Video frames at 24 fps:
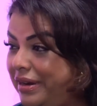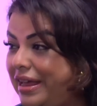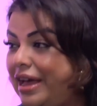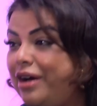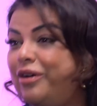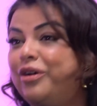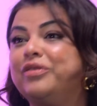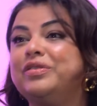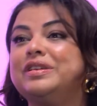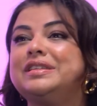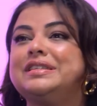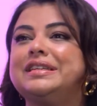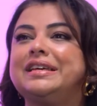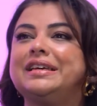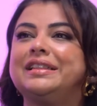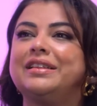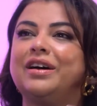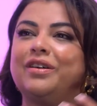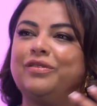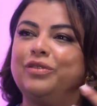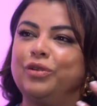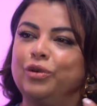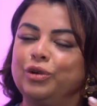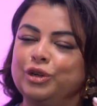now, obviously,
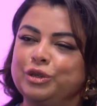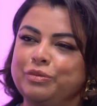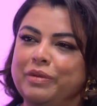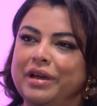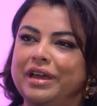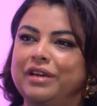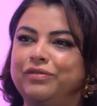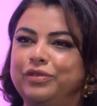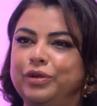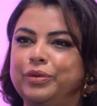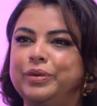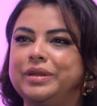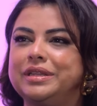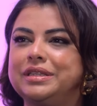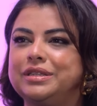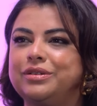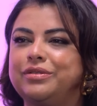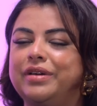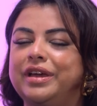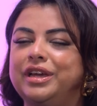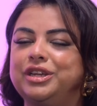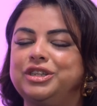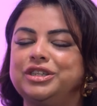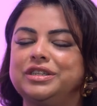that I've launched my
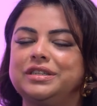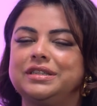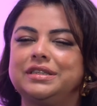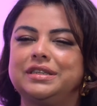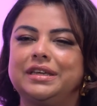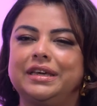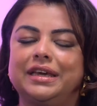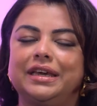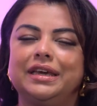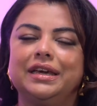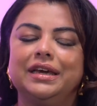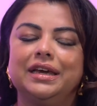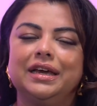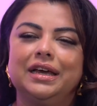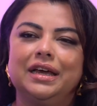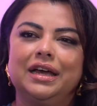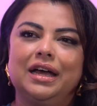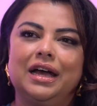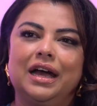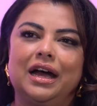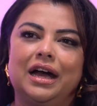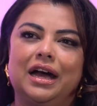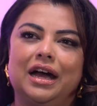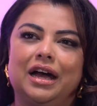influencer agency,
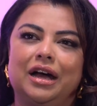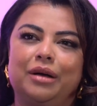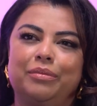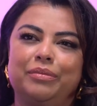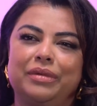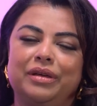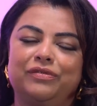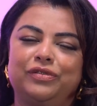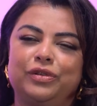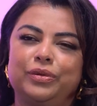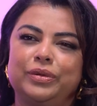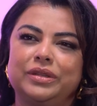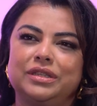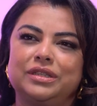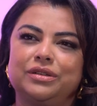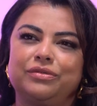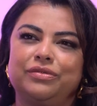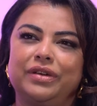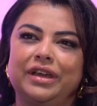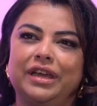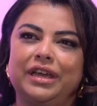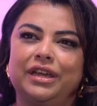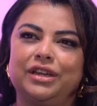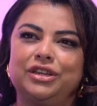um, Influencer
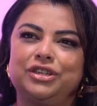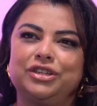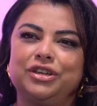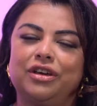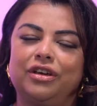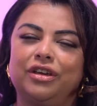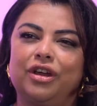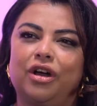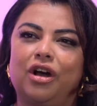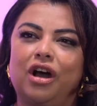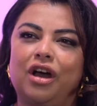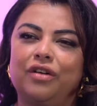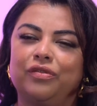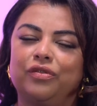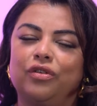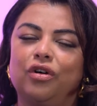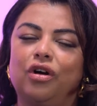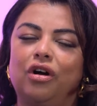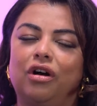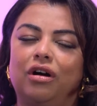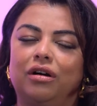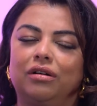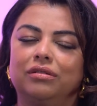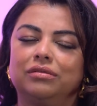Reach. You know, I've
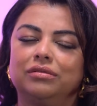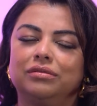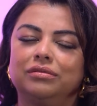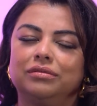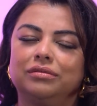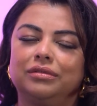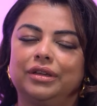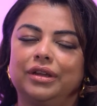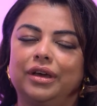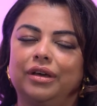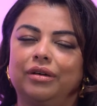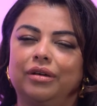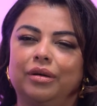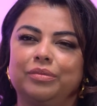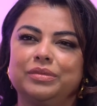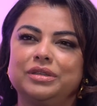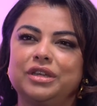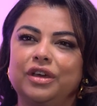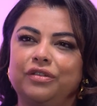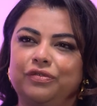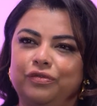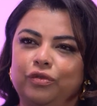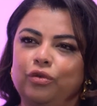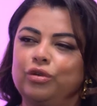got you know, I'm
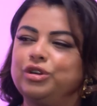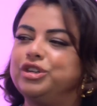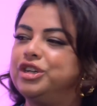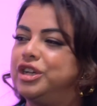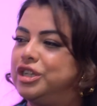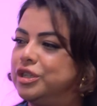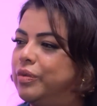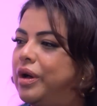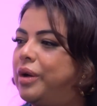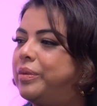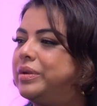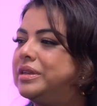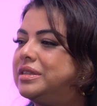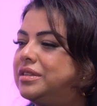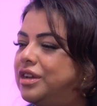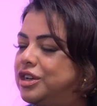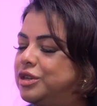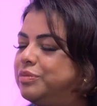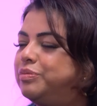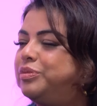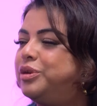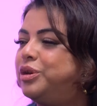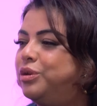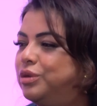so fortunate to work with
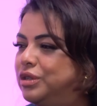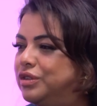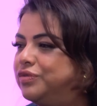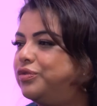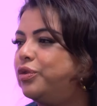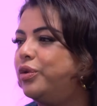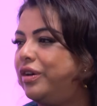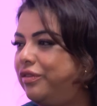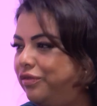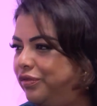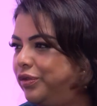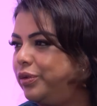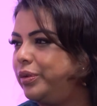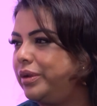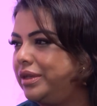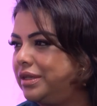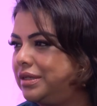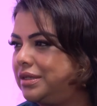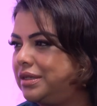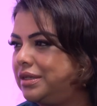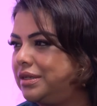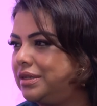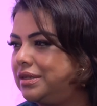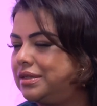such beautiful
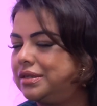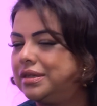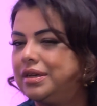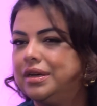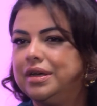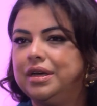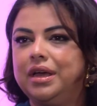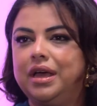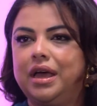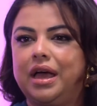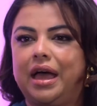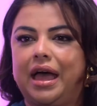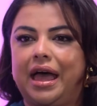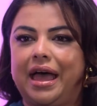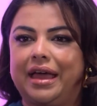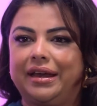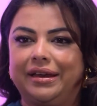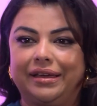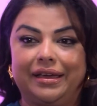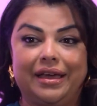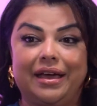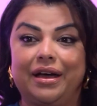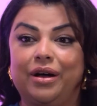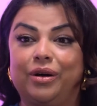influencers mm-hmm.
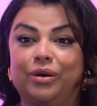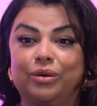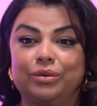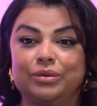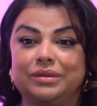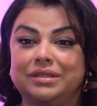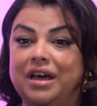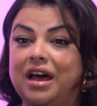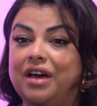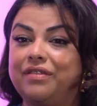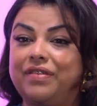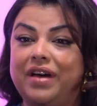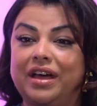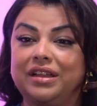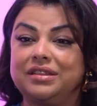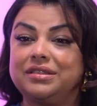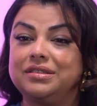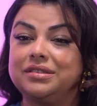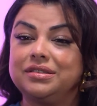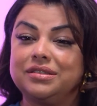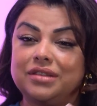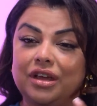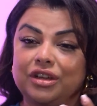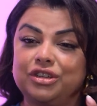and girls that I've had
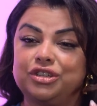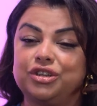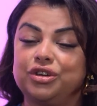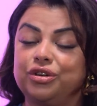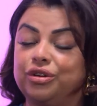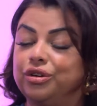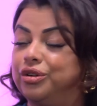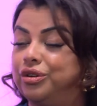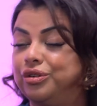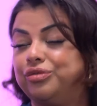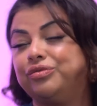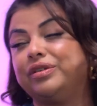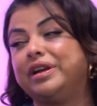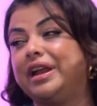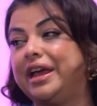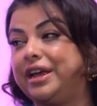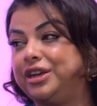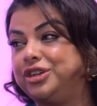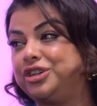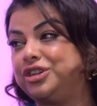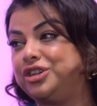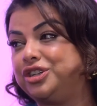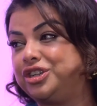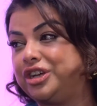such a good
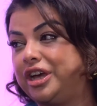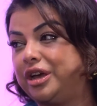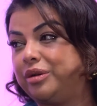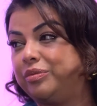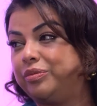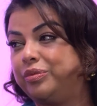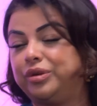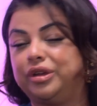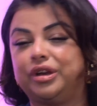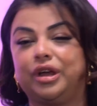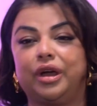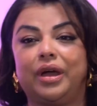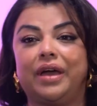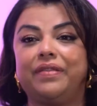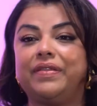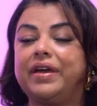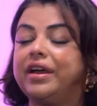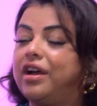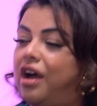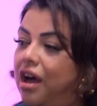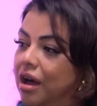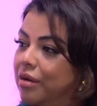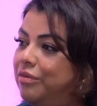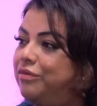relationship, you know, and they
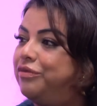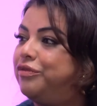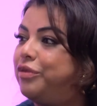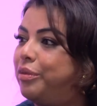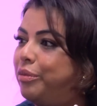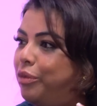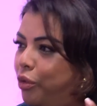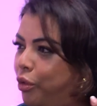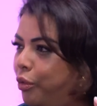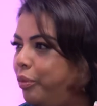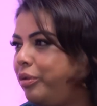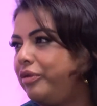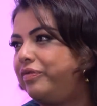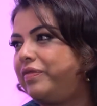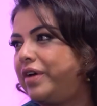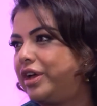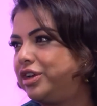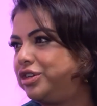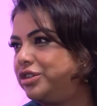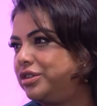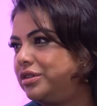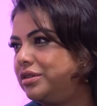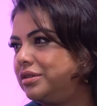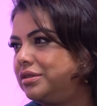come from all
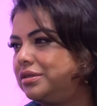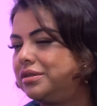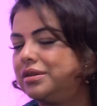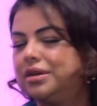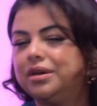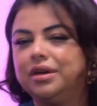professions,